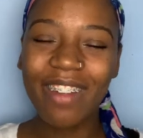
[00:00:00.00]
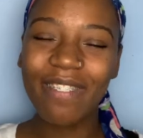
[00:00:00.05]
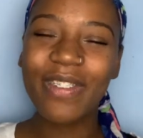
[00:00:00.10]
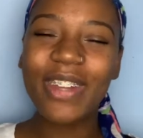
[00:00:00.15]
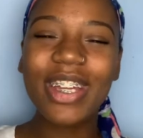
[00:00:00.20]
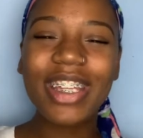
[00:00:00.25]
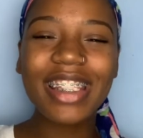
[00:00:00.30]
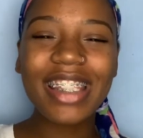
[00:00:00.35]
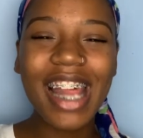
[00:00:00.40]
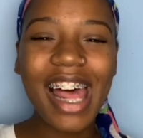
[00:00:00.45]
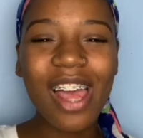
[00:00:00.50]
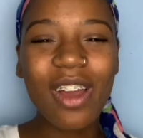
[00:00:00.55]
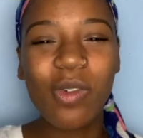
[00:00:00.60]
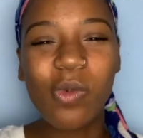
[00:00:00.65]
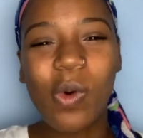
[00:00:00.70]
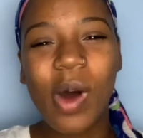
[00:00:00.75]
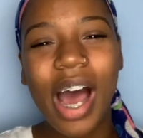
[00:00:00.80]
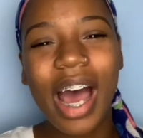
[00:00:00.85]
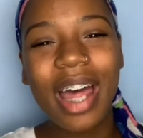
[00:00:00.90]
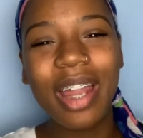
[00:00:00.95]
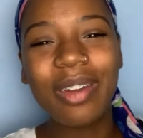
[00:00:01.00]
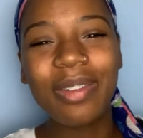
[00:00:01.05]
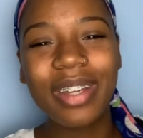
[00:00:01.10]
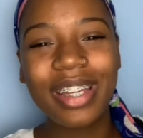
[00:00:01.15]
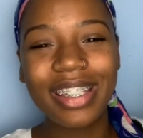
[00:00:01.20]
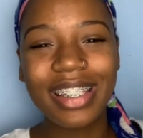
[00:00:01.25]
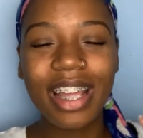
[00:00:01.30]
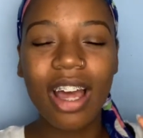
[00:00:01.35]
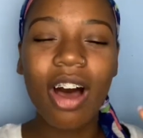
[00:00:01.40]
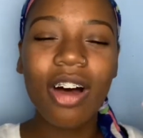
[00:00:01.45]
it feels like one
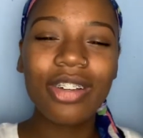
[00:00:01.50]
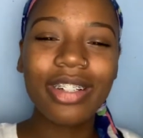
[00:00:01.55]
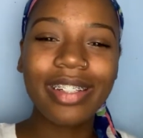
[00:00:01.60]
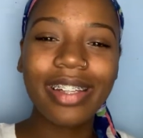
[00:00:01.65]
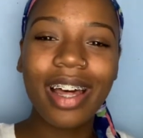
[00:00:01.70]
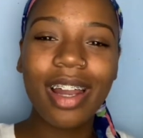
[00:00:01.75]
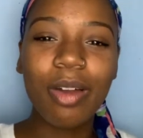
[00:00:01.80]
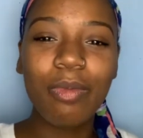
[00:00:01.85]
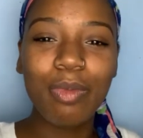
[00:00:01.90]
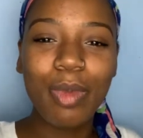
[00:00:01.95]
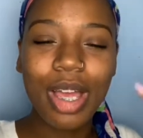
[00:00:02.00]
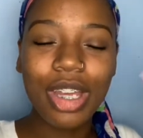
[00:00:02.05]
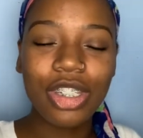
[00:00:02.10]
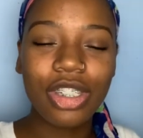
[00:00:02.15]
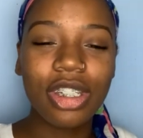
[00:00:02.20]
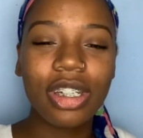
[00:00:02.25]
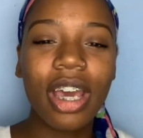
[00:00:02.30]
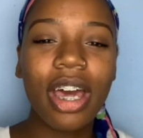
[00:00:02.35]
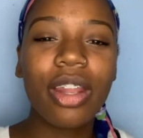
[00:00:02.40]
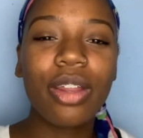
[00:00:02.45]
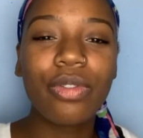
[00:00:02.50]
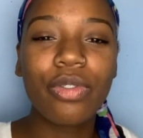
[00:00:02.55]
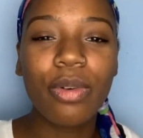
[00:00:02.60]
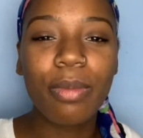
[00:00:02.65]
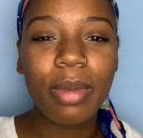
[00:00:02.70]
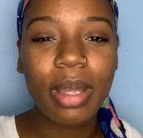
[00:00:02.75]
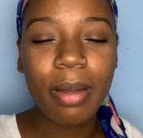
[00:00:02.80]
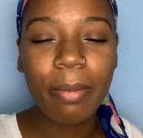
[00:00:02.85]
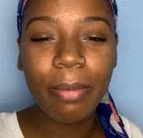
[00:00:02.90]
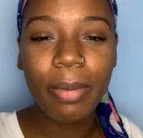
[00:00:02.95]
because they all just kind of mesh together for
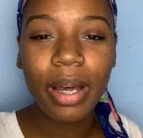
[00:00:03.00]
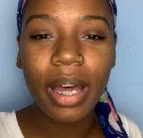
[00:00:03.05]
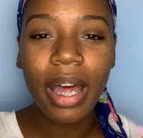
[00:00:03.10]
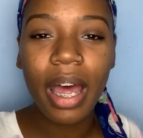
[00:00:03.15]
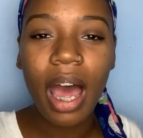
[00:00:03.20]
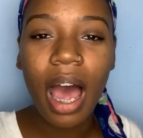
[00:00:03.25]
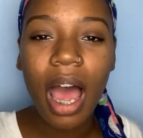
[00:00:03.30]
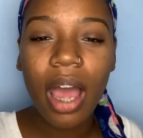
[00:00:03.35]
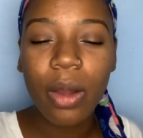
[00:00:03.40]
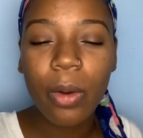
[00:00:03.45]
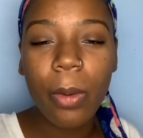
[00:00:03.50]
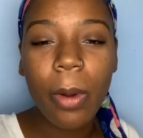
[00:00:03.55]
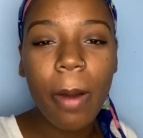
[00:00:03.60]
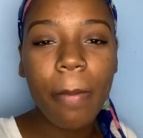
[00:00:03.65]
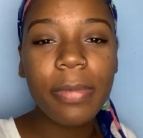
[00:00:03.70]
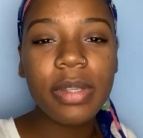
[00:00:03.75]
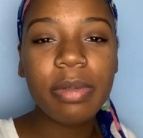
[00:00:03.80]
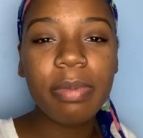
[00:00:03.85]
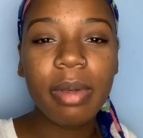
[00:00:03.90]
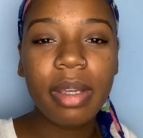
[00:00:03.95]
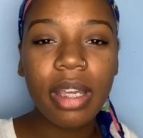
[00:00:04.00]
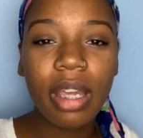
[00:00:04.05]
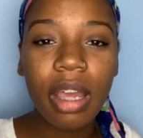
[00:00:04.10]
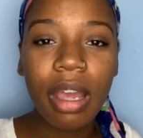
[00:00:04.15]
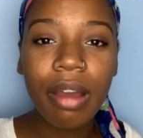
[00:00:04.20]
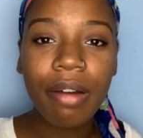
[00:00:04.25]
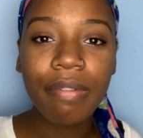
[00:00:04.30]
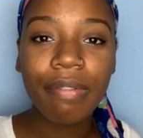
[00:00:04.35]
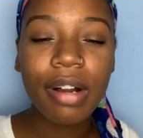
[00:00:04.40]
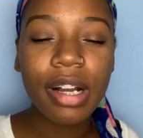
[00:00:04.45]
me. But I grew up
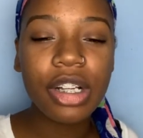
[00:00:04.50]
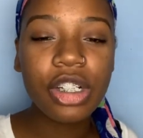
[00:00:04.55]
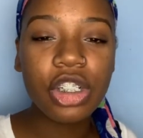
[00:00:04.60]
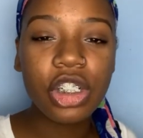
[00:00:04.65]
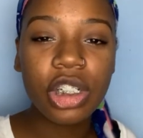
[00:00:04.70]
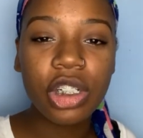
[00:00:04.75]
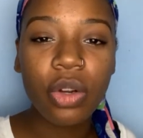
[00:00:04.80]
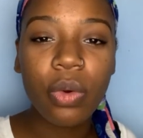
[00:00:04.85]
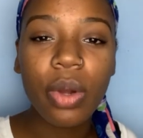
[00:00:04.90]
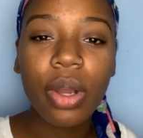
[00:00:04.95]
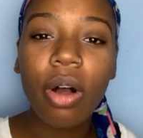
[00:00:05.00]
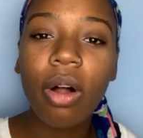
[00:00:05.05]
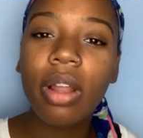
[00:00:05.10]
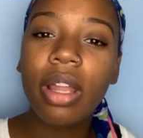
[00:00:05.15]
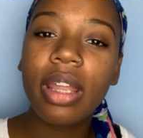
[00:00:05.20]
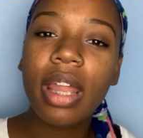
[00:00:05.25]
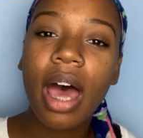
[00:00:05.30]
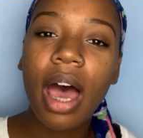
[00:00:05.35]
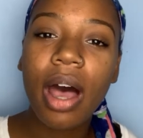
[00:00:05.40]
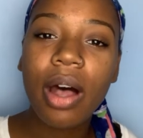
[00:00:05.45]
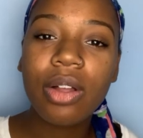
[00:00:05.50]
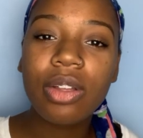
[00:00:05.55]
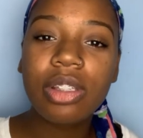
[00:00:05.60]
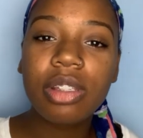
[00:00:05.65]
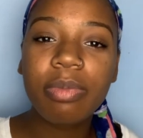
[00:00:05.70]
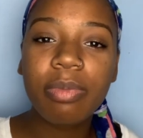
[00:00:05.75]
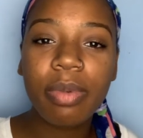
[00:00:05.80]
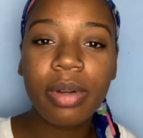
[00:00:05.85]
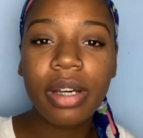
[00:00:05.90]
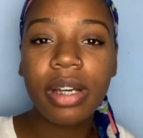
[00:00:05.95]
speaking French and Creole in the
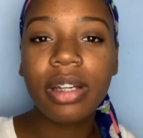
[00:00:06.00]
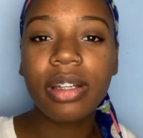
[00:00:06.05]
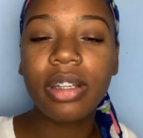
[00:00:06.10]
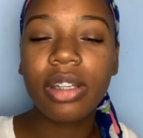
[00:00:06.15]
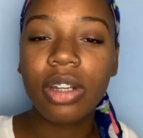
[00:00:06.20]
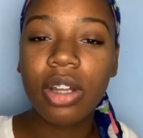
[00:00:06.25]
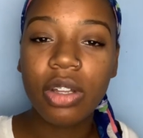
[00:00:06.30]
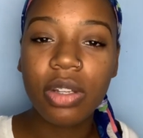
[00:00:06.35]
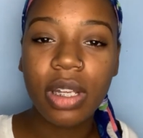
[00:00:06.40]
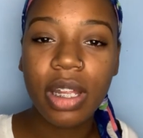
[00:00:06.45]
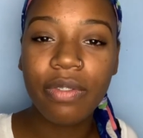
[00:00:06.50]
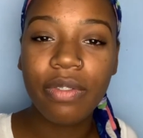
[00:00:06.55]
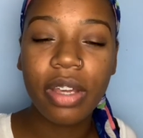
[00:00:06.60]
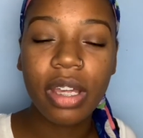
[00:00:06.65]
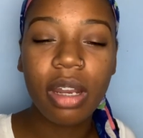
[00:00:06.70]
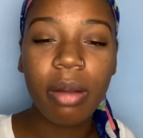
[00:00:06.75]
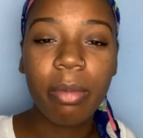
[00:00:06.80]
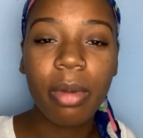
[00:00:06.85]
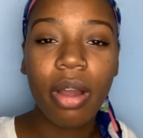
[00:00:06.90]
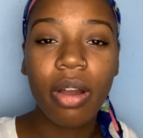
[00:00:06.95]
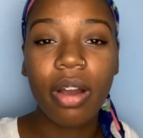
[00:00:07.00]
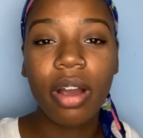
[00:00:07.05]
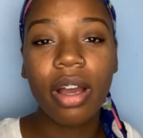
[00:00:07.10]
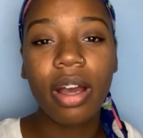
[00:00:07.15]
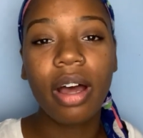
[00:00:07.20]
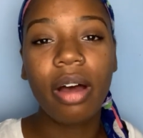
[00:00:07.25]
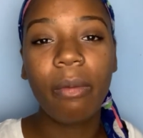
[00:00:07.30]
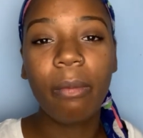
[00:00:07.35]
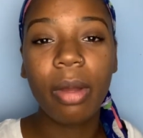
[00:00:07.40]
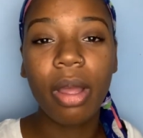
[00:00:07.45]
house. But, you know, living in
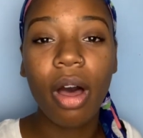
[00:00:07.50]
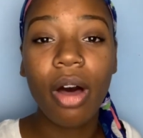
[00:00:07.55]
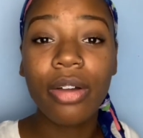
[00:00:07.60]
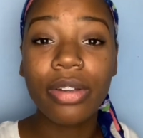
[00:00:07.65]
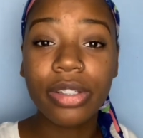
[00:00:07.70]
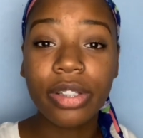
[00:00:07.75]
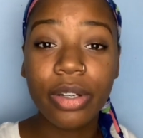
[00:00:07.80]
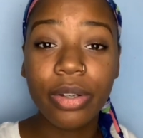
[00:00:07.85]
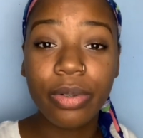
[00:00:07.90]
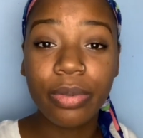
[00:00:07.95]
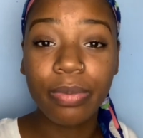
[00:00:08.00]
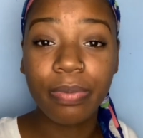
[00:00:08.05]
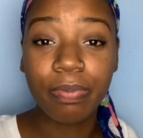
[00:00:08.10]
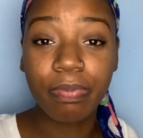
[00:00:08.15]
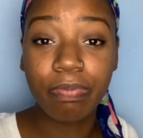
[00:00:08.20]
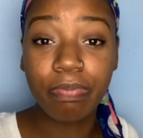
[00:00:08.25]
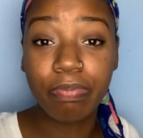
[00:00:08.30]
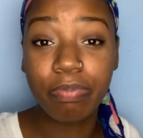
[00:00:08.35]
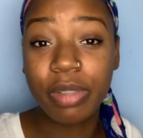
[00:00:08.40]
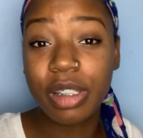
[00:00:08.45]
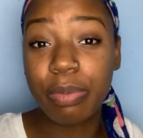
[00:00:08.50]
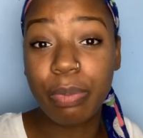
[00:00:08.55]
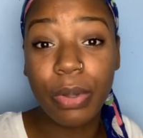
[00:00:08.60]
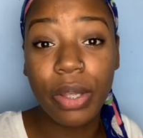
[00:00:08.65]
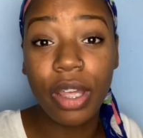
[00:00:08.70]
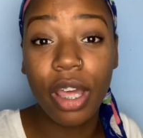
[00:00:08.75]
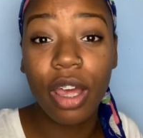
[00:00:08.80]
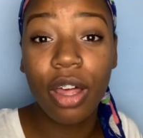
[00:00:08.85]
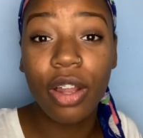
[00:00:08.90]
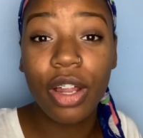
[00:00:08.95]
America, we also
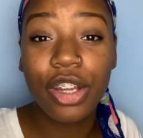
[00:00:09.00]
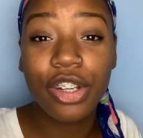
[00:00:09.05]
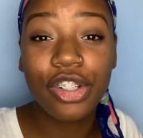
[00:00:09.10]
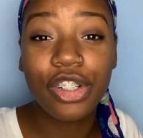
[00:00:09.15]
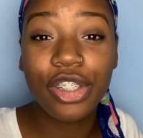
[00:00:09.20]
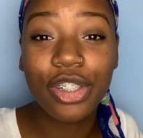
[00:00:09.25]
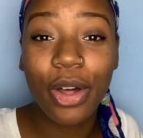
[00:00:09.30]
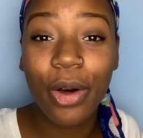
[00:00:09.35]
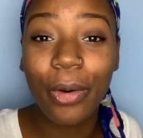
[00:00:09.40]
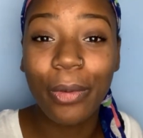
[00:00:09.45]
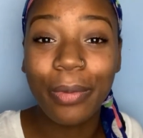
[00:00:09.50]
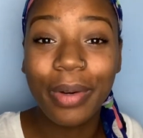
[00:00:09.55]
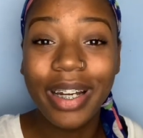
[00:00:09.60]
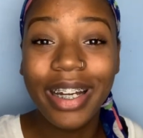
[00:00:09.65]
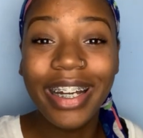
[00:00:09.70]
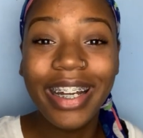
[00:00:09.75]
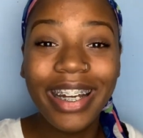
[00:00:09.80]
speak English. So